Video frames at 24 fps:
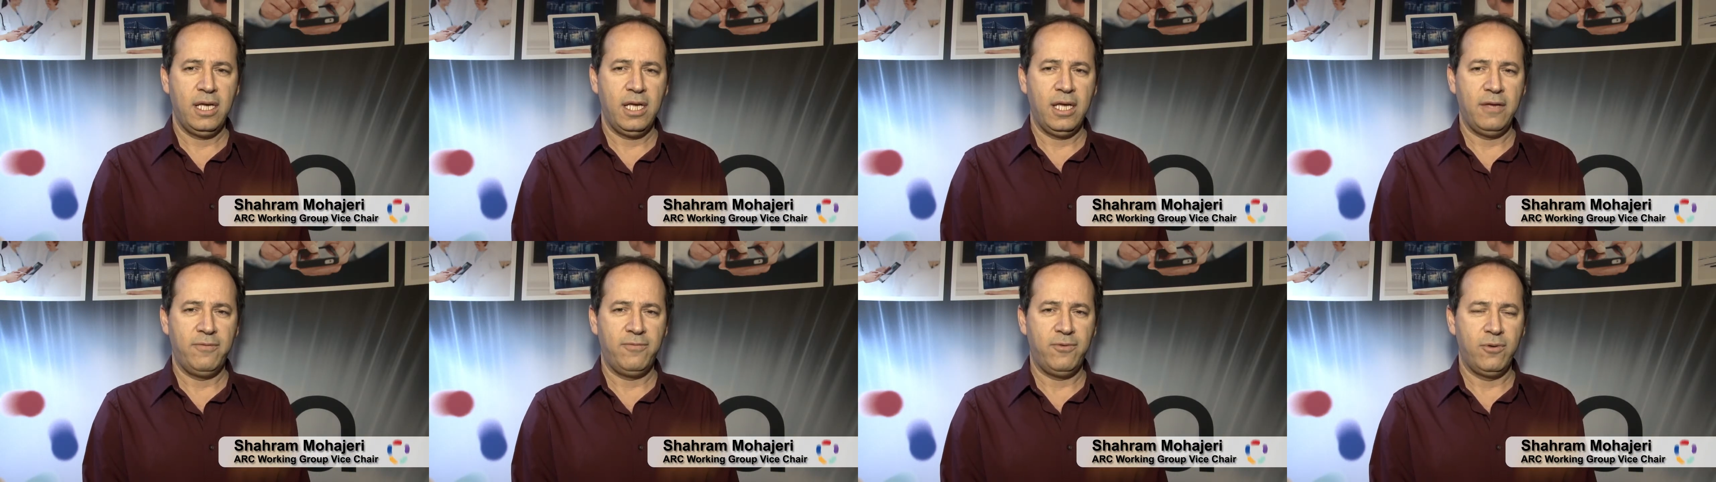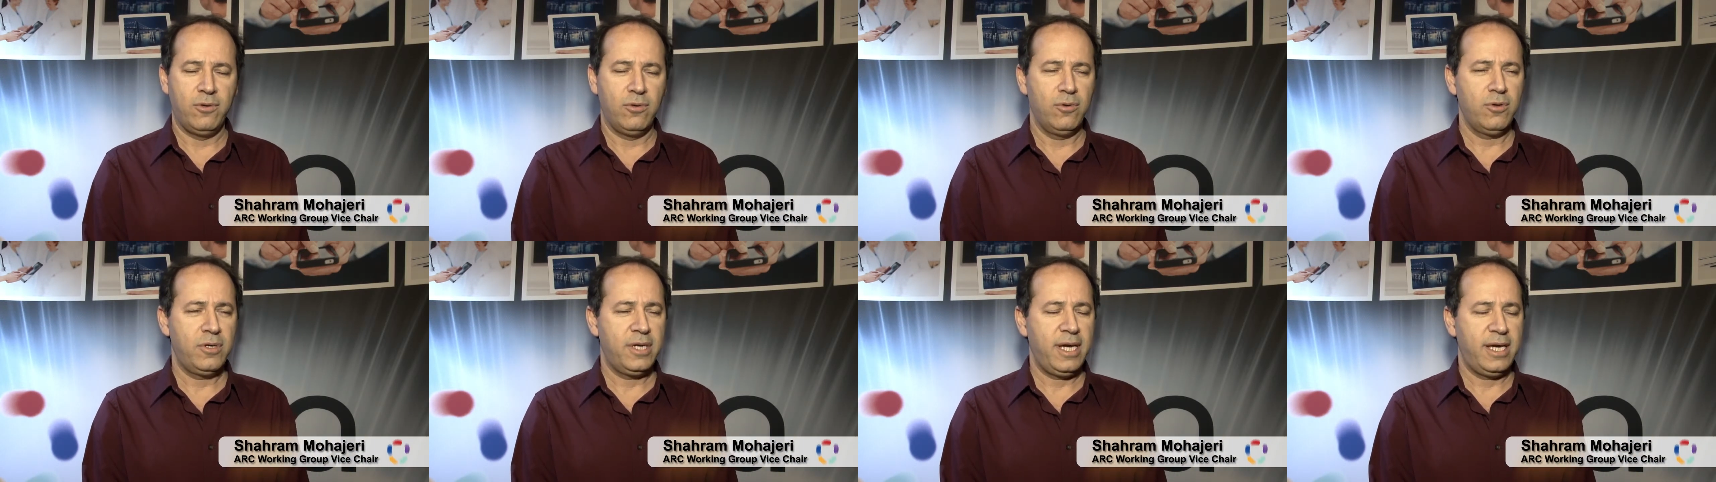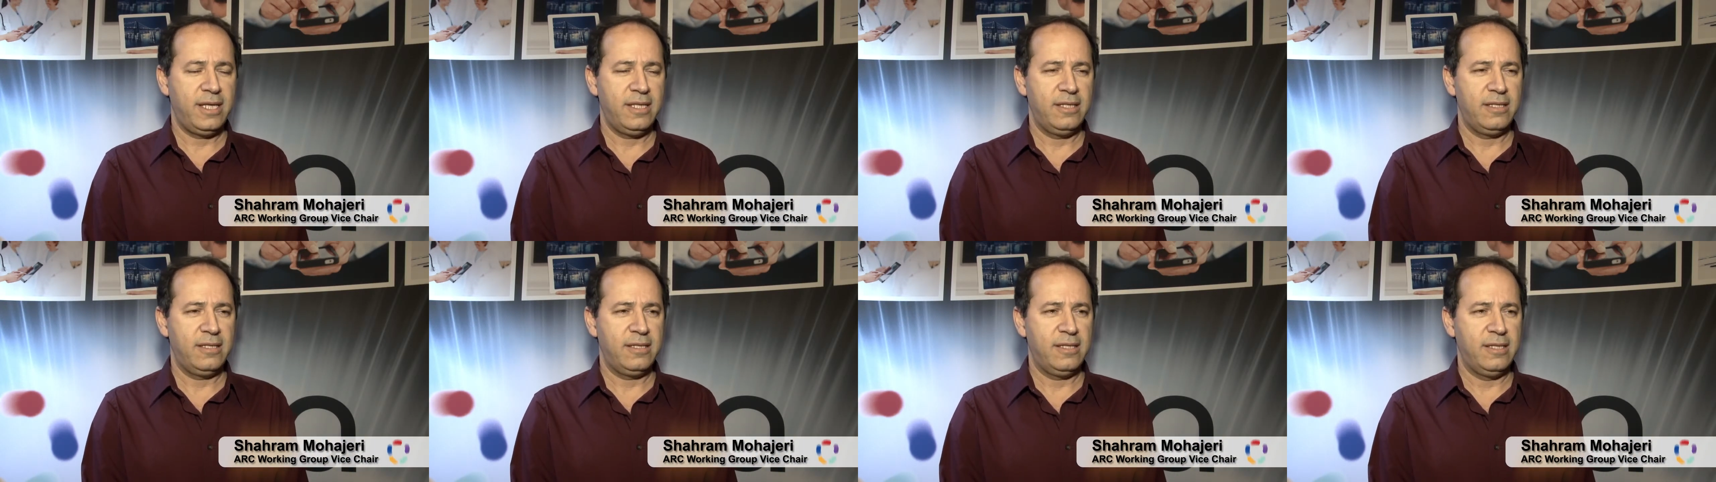if you look
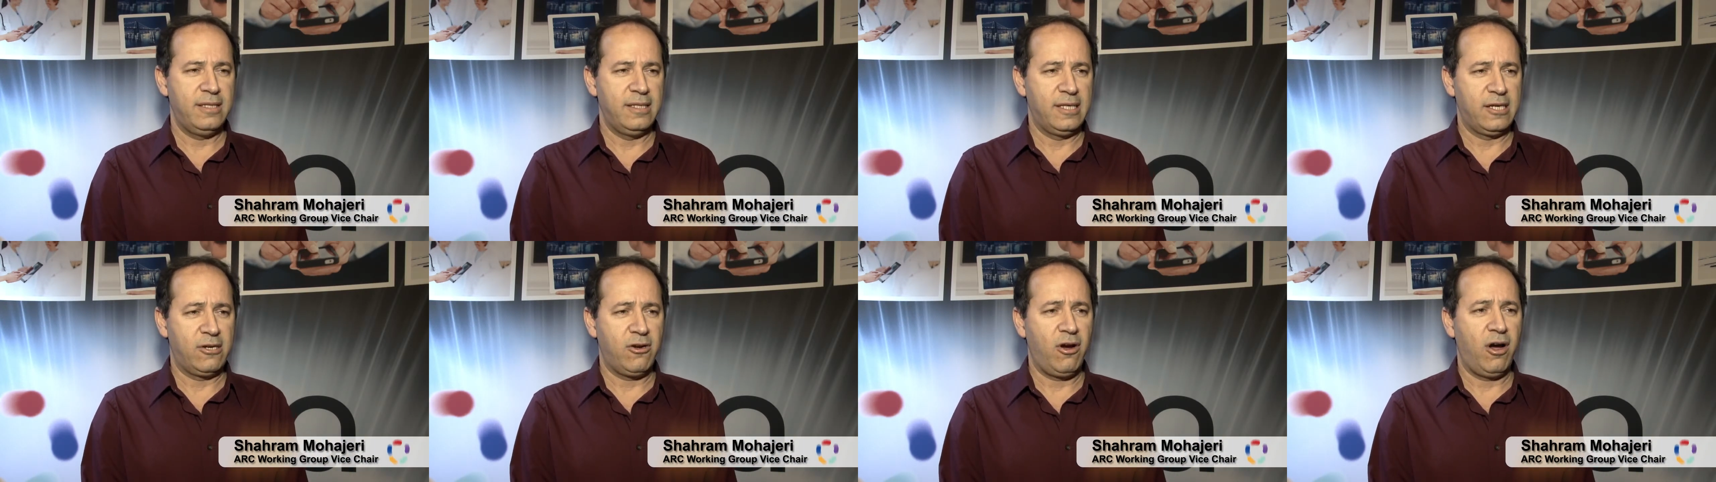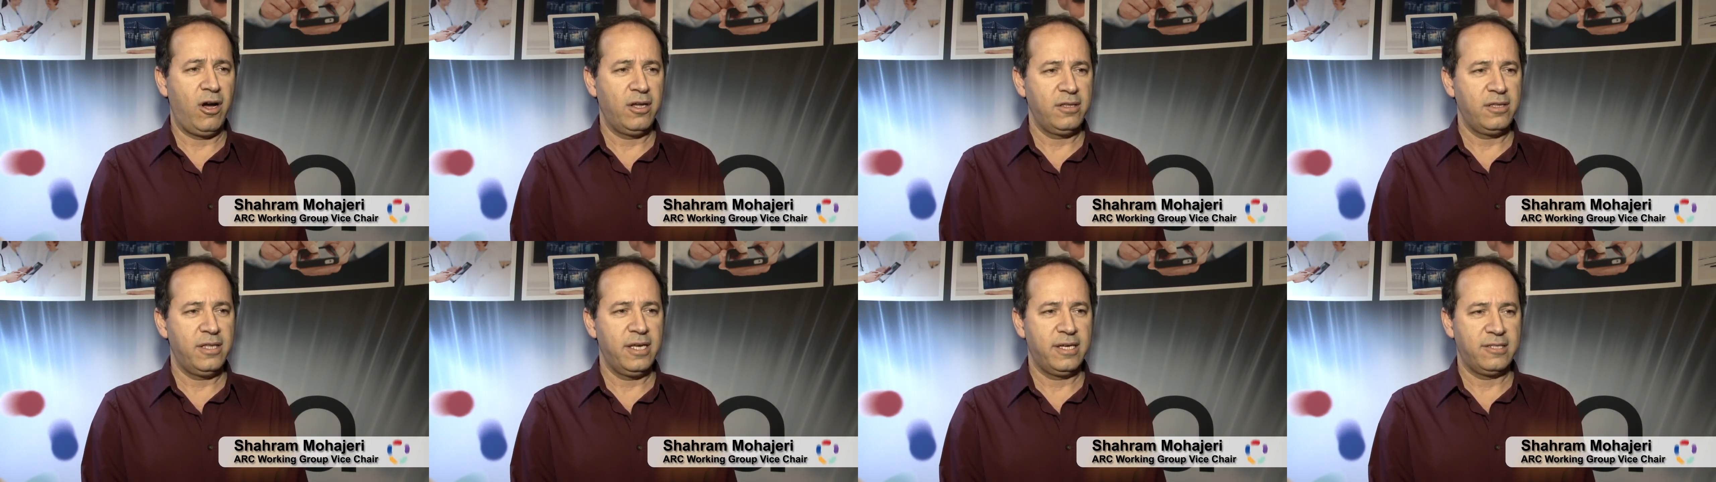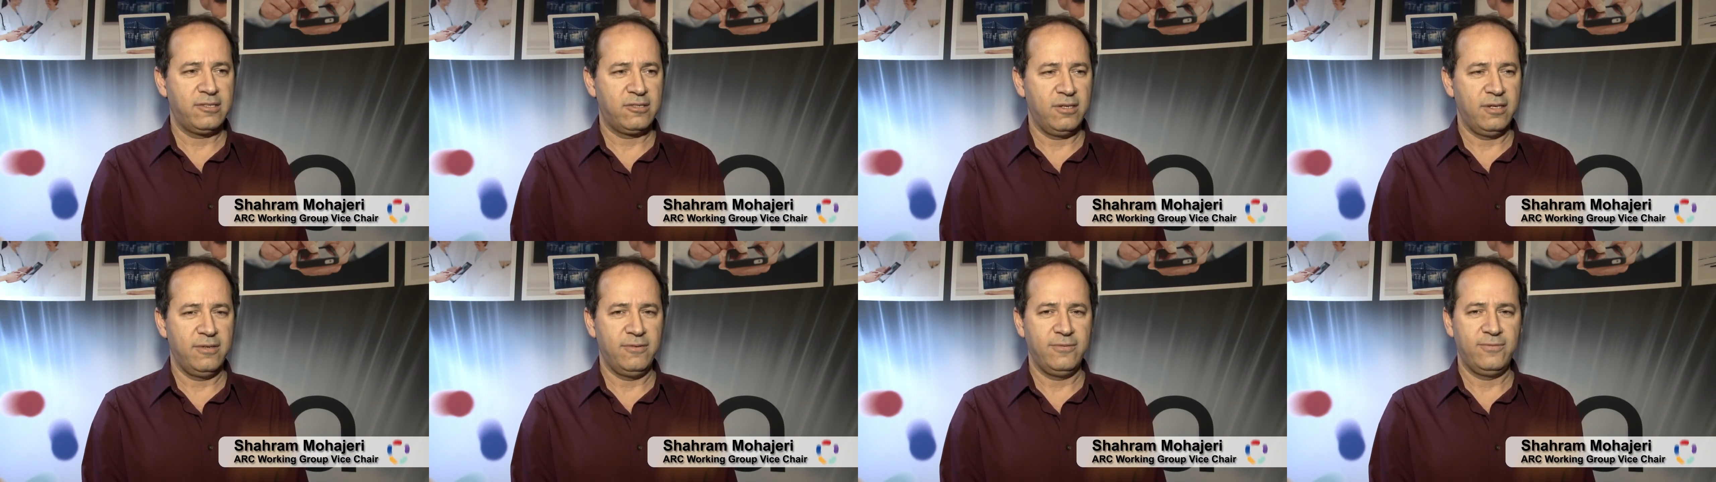at it in the
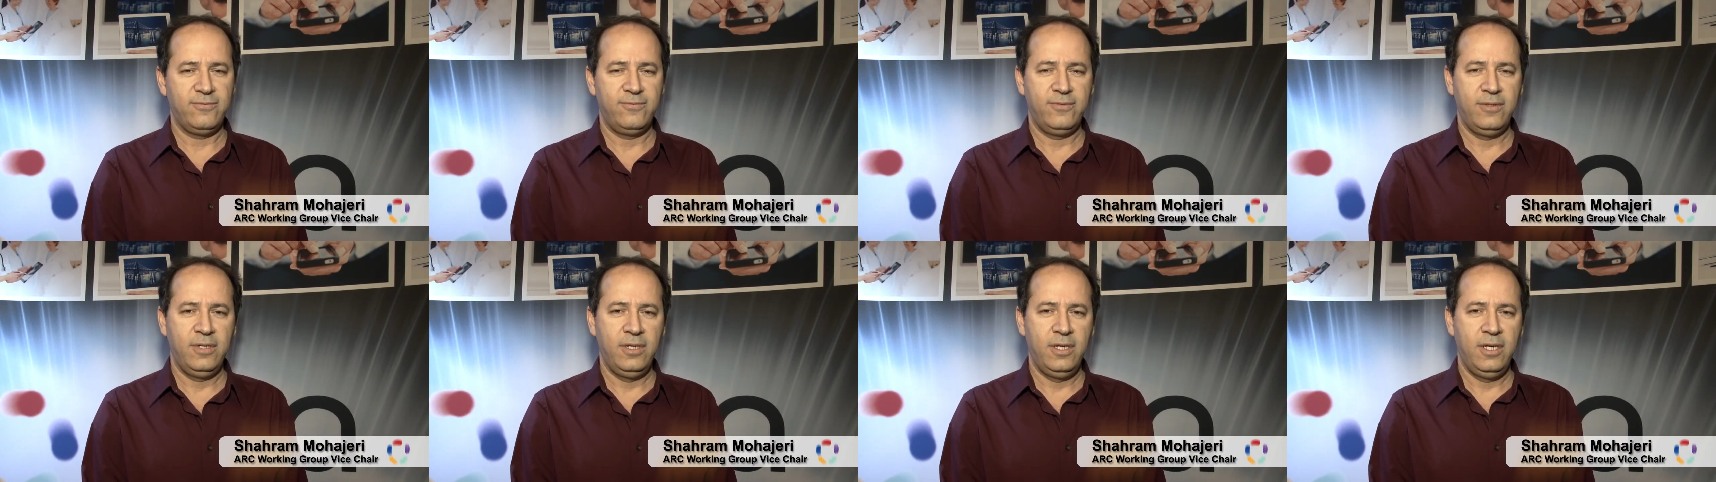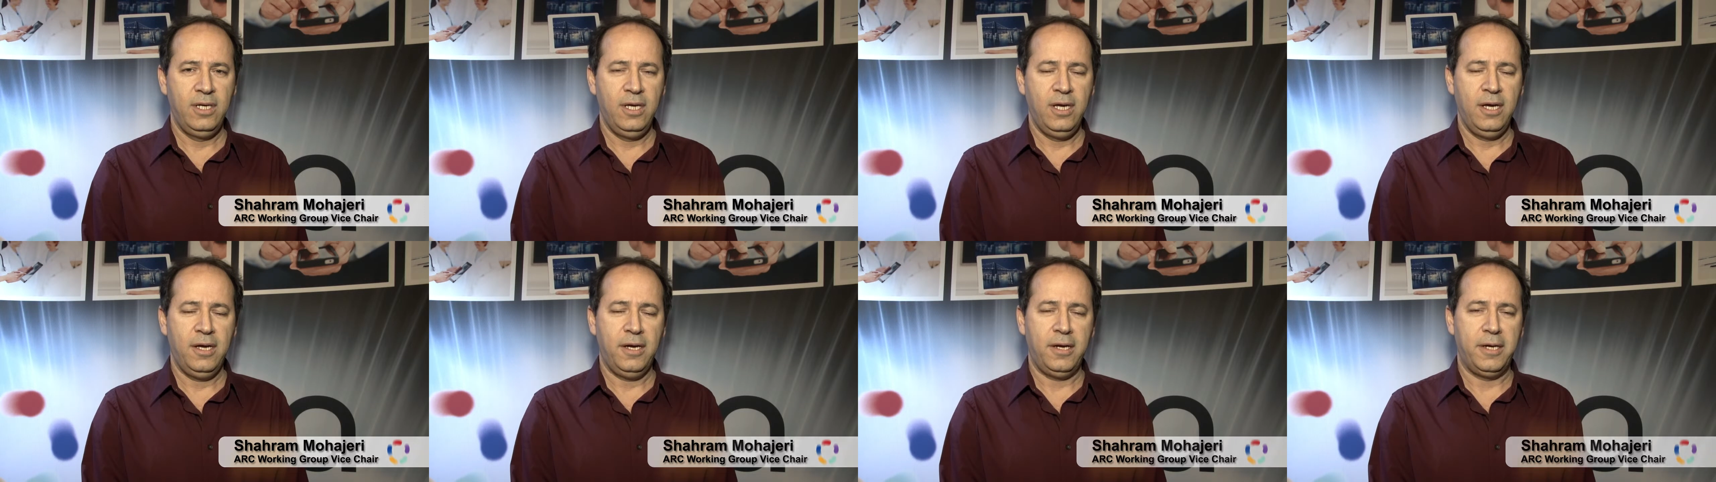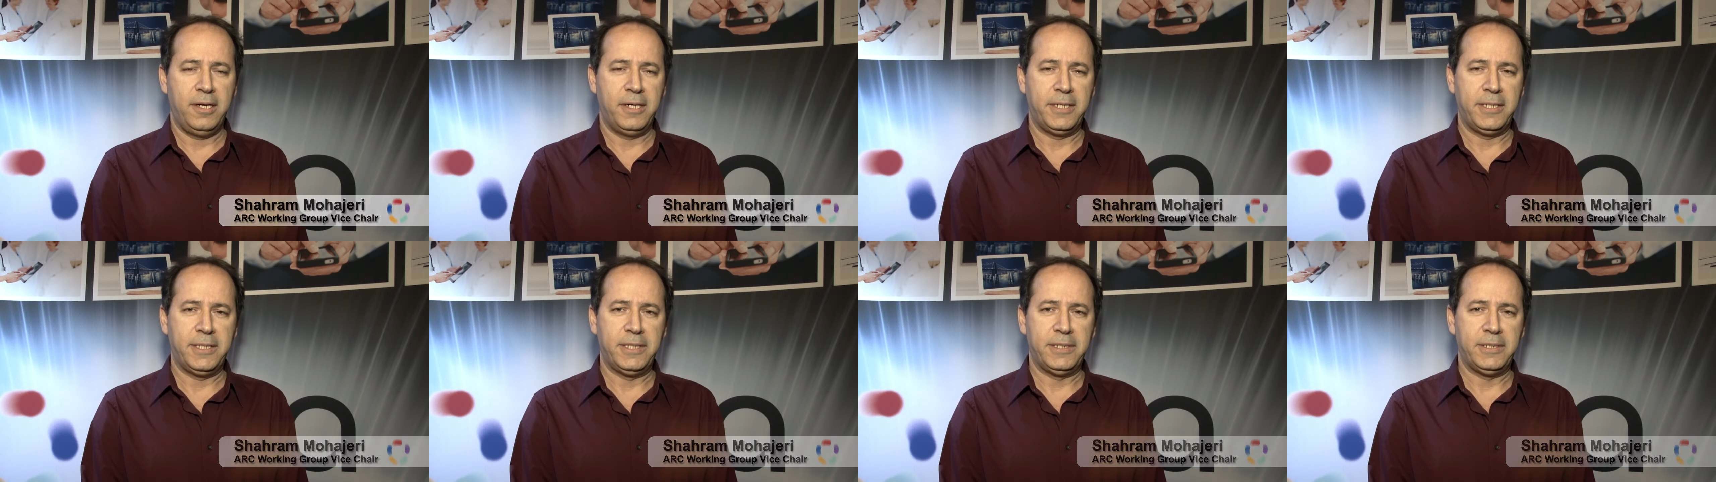context of
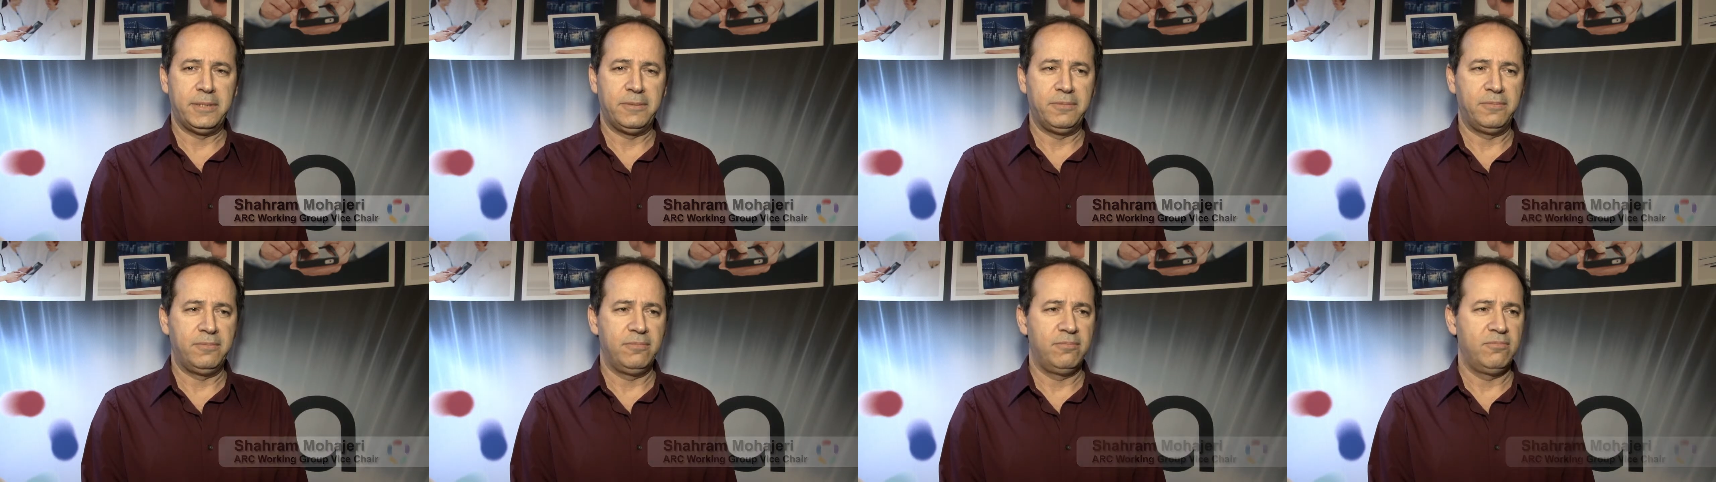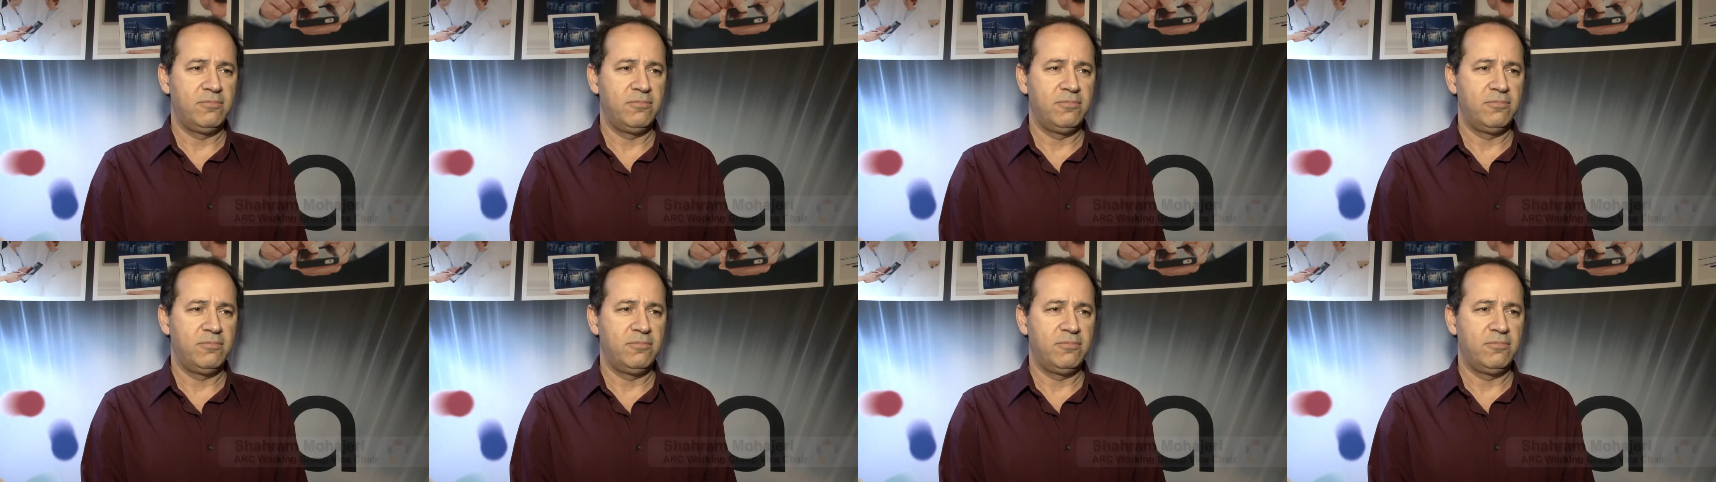uh,